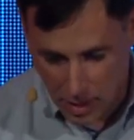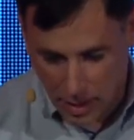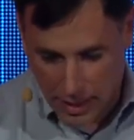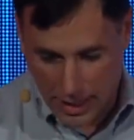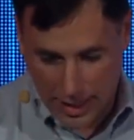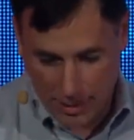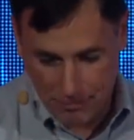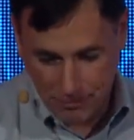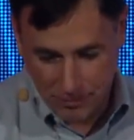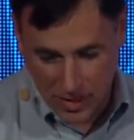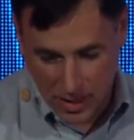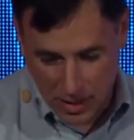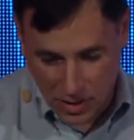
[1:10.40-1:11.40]

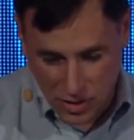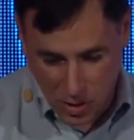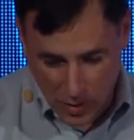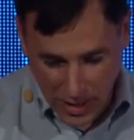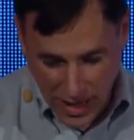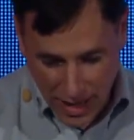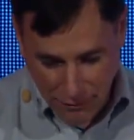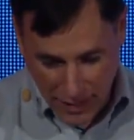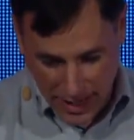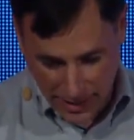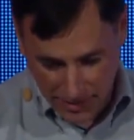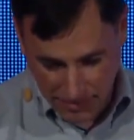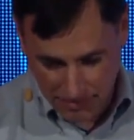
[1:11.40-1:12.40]
So in that
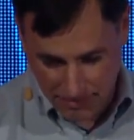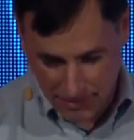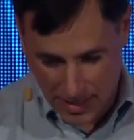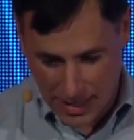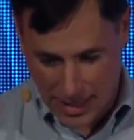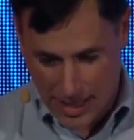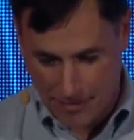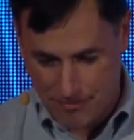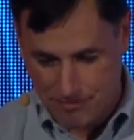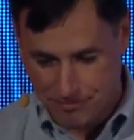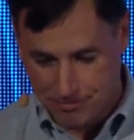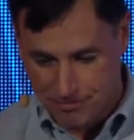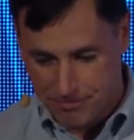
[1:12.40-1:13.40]
vein, I
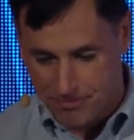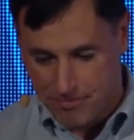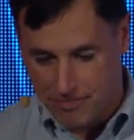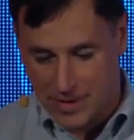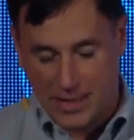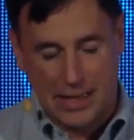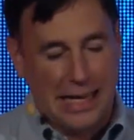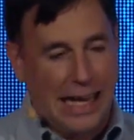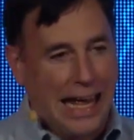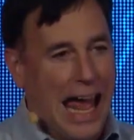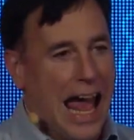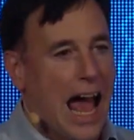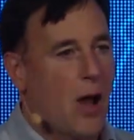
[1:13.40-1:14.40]

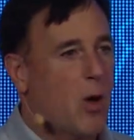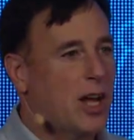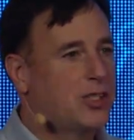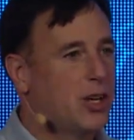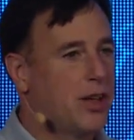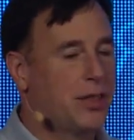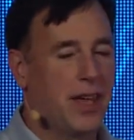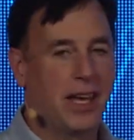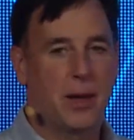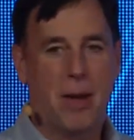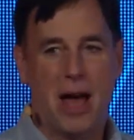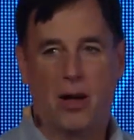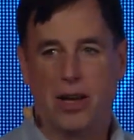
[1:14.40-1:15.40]
want you to think
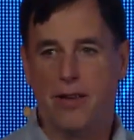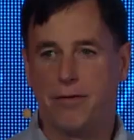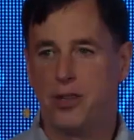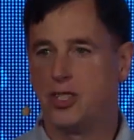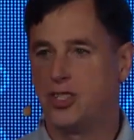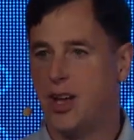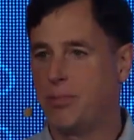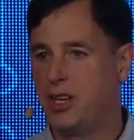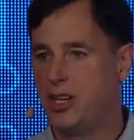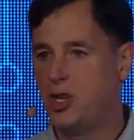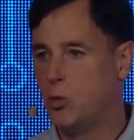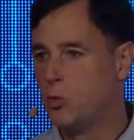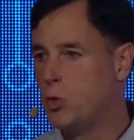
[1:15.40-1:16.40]
about if there's something
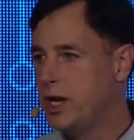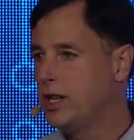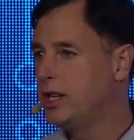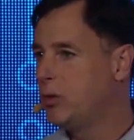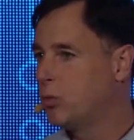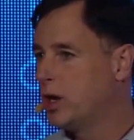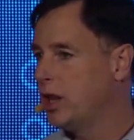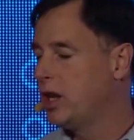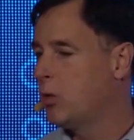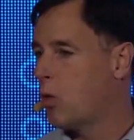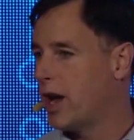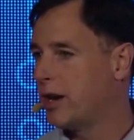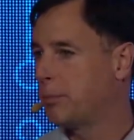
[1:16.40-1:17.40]
you really, really
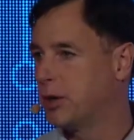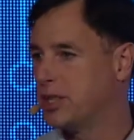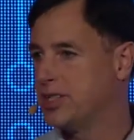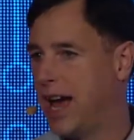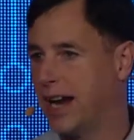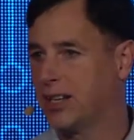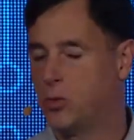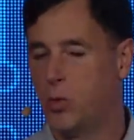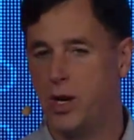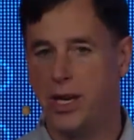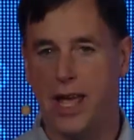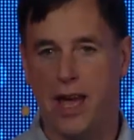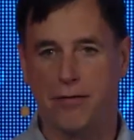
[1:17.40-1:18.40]
want to protect, what
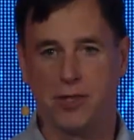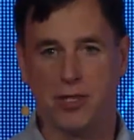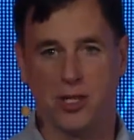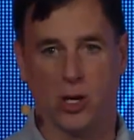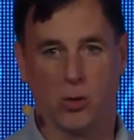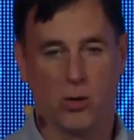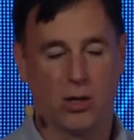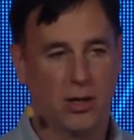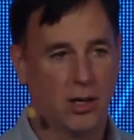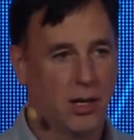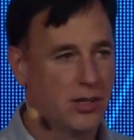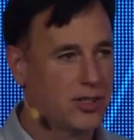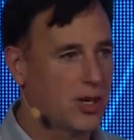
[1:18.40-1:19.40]
do you have to do?
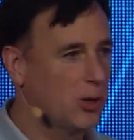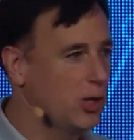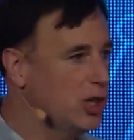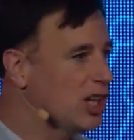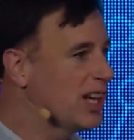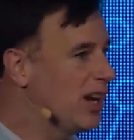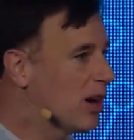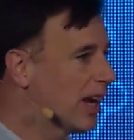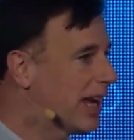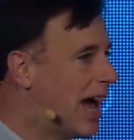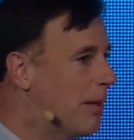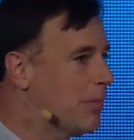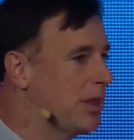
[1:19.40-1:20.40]
So you'll hear a
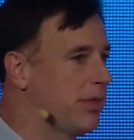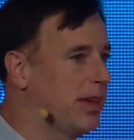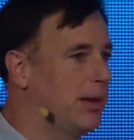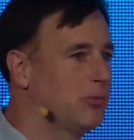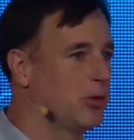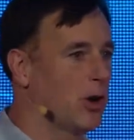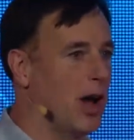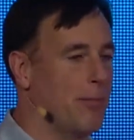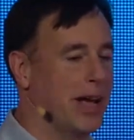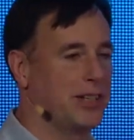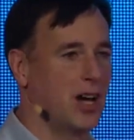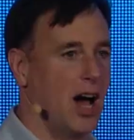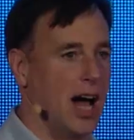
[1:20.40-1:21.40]
common theme throughout my
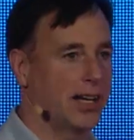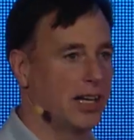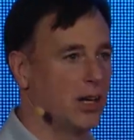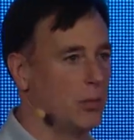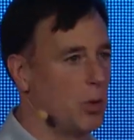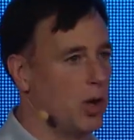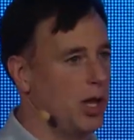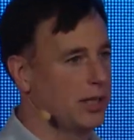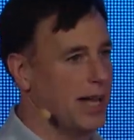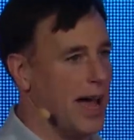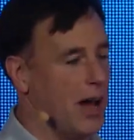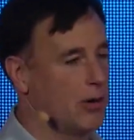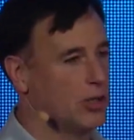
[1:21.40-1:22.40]
talk. It'll boil
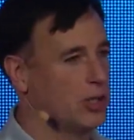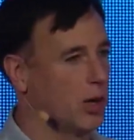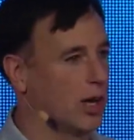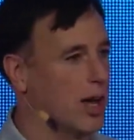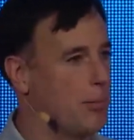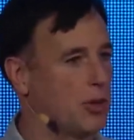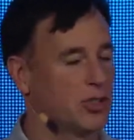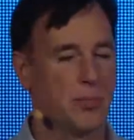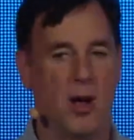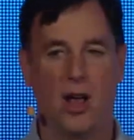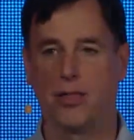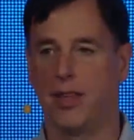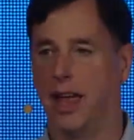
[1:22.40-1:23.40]
down to a couple
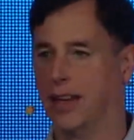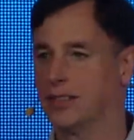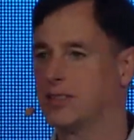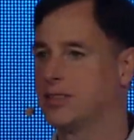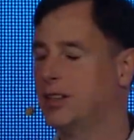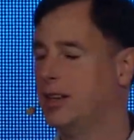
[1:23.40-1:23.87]
small things.